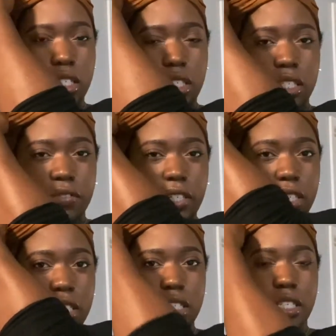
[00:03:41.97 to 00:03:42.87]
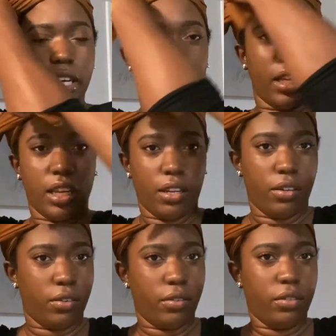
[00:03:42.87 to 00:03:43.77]
this really doesn't take that
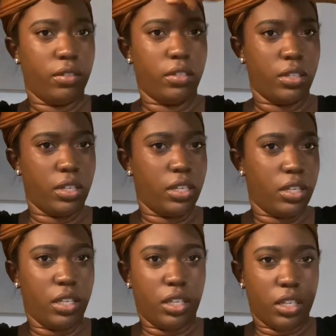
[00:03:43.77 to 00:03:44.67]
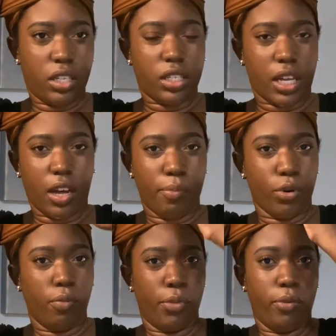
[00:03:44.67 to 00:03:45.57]
long. It's like a
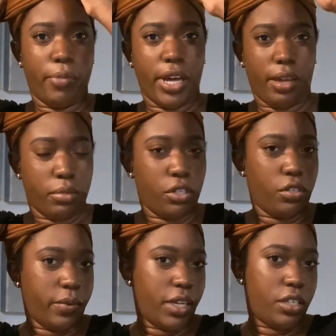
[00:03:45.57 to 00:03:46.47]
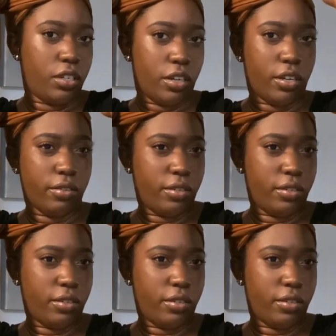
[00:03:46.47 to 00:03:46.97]
boom, boom, bam situation, you know?